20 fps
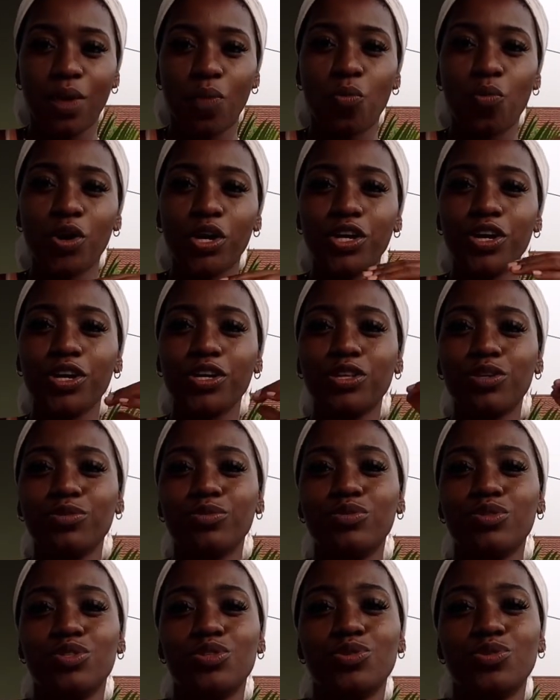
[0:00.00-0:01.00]
What are
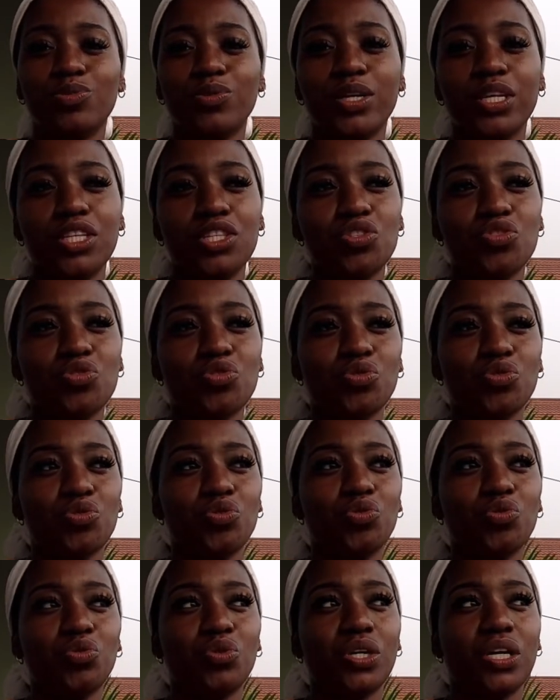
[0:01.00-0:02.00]
you doing
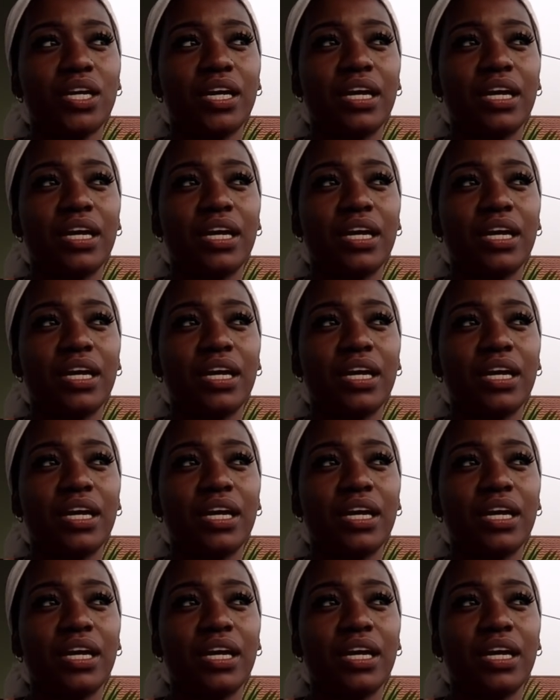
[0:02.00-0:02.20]
to